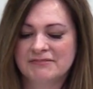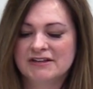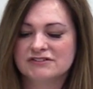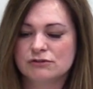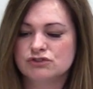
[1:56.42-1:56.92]

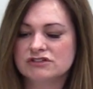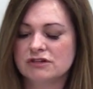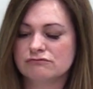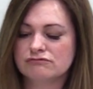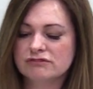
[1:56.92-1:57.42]
So just
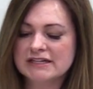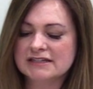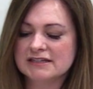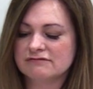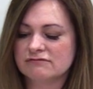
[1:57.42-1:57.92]
a
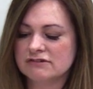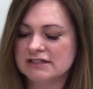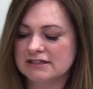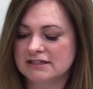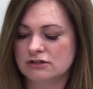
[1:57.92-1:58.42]
really,
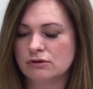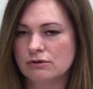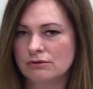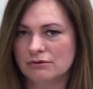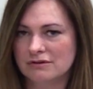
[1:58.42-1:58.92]
really
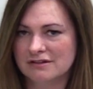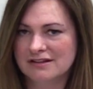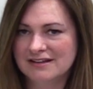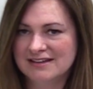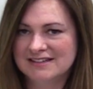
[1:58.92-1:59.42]

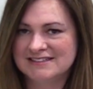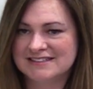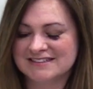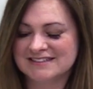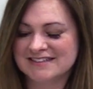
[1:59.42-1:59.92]
cool
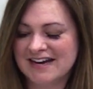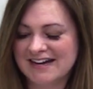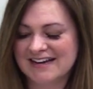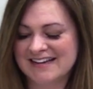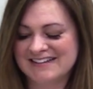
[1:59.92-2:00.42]

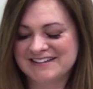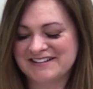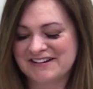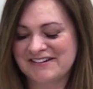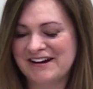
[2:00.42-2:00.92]
design.
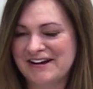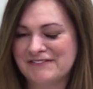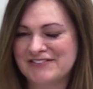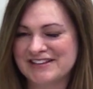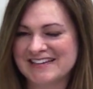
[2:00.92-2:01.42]
So I
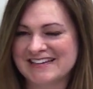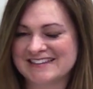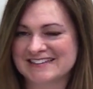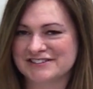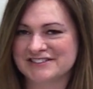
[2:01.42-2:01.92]
hope you like
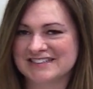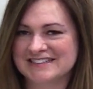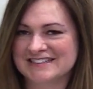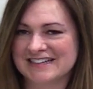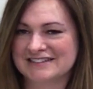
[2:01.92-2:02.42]
it. That's your
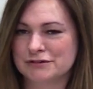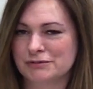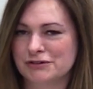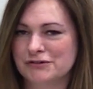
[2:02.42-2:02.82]
60-second super